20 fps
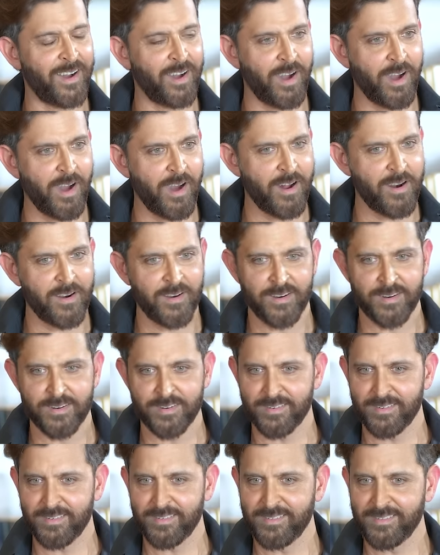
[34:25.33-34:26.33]

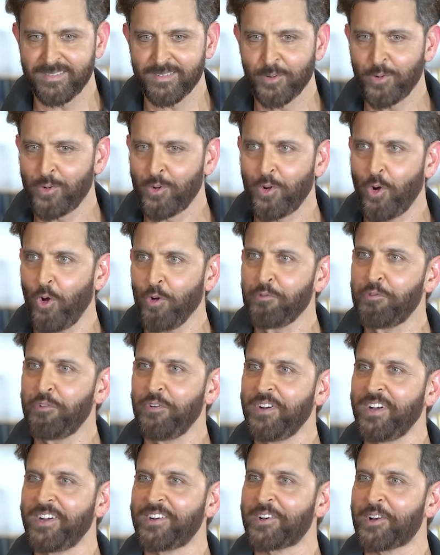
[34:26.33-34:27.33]
are
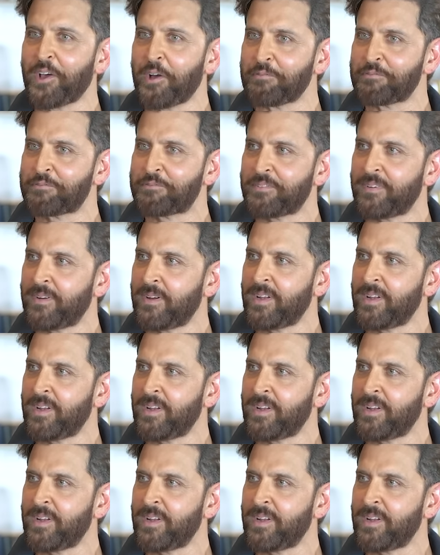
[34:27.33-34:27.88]
confident enough